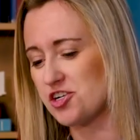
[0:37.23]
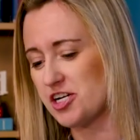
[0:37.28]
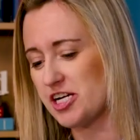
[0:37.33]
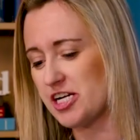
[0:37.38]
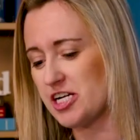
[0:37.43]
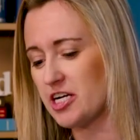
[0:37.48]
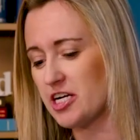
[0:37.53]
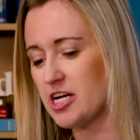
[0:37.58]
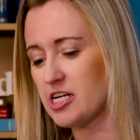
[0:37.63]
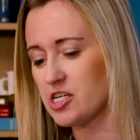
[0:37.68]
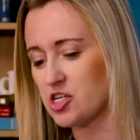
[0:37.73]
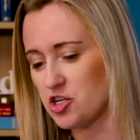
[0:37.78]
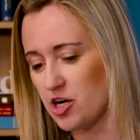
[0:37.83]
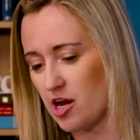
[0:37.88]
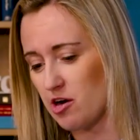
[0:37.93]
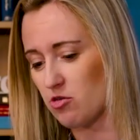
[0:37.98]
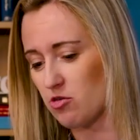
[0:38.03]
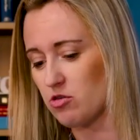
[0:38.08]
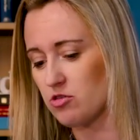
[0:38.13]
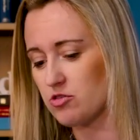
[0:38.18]
in
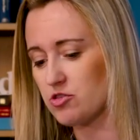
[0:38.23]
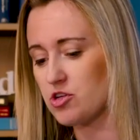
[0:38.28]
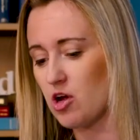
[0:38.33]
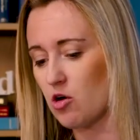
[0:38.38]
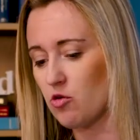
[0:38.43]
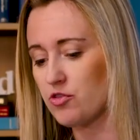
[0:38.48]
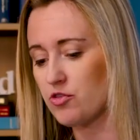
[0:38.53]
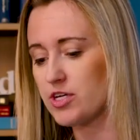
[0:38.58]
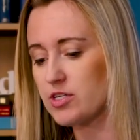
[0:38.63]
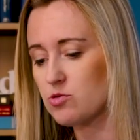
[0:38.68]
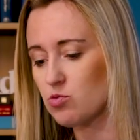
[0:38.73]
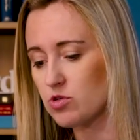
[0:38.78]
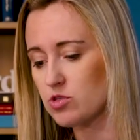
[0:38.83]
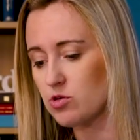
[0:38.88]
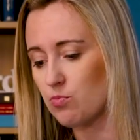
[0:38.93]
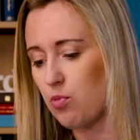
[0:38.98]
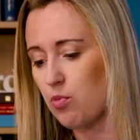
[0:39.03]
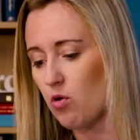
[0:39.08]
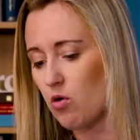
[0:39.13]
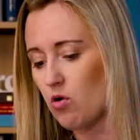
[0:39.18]
general. So this was a
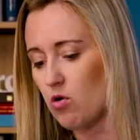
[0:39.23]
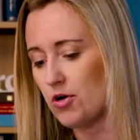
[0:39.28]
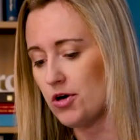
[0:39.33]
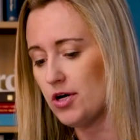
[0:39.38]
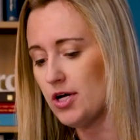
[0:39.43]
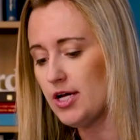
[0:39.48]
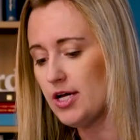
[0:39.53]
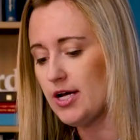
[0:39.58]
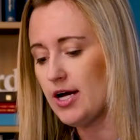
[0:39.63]
poll